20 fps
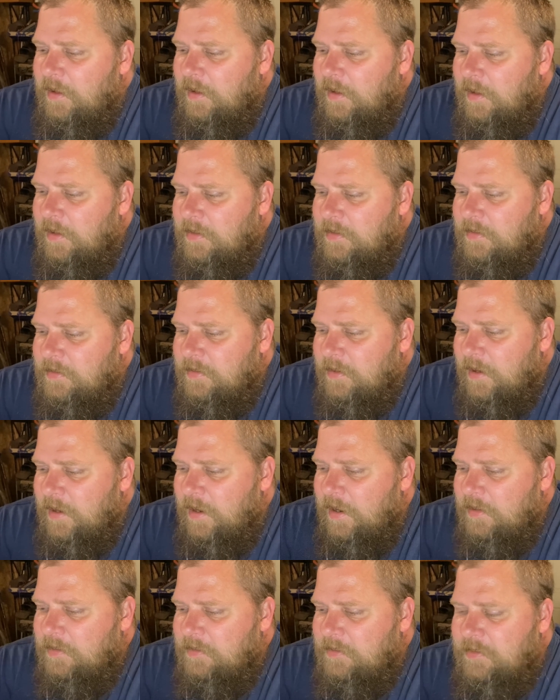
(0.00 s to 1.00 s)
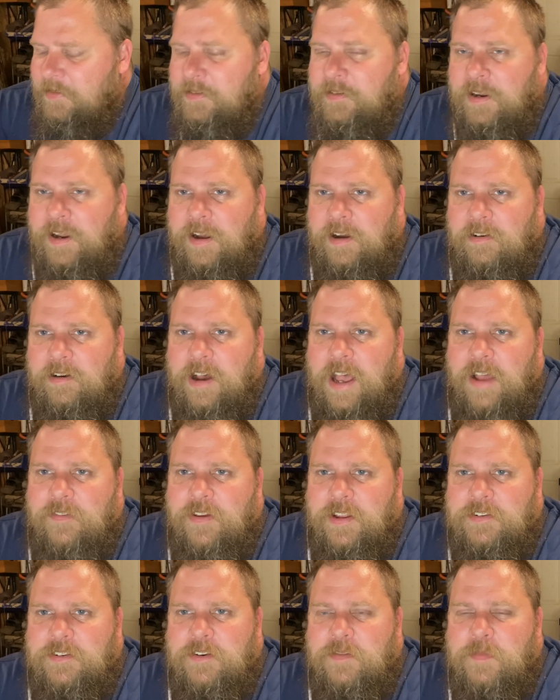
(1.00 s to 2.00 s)
is I'll
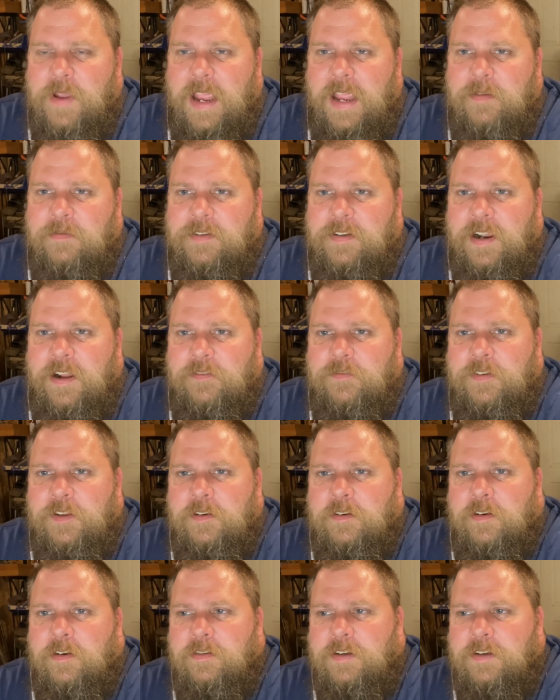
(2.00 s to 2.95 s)
laugh at your memes and I'll feel